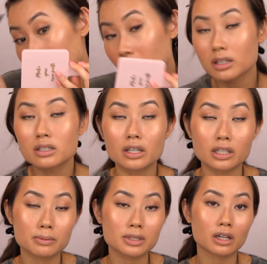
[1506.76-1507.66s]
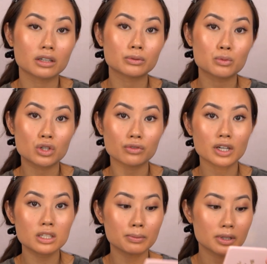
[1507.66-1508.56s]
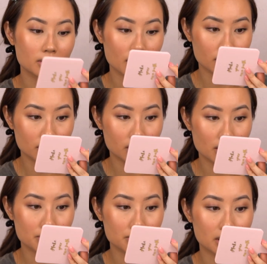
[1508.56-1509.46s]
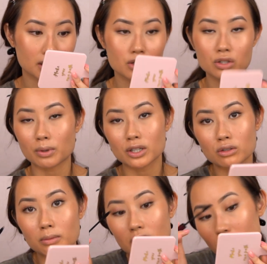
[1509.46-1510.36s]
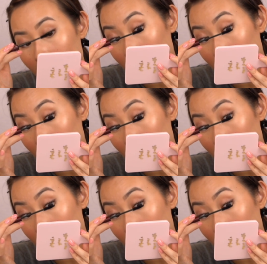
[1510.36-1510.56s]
Better Than Sex mascara from Too Faced, but that clumped my lashes way too much.